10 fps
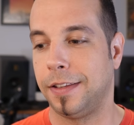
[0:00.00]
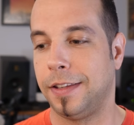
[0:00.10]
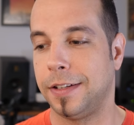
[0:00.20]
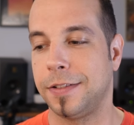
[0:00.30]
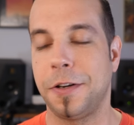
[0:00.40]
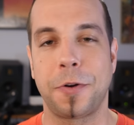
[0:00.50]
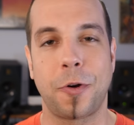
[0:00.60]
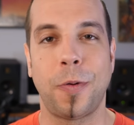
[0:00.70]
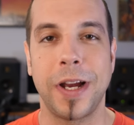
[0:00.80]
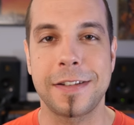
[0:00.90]
there's no
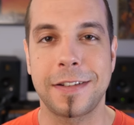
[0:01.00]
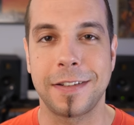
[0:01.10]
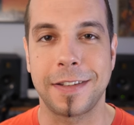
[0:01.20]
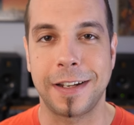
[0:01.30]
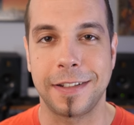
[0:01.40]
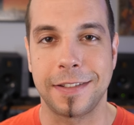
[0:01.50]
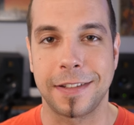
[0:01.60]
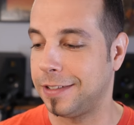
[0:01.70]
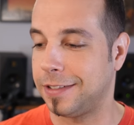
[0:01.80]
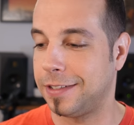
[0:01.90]
question that he's
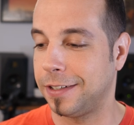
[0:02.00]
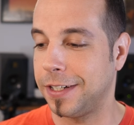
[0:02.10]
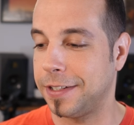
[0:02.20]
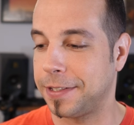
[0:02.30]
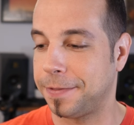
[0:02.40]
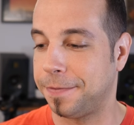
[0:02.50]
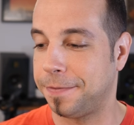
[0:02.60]
a serious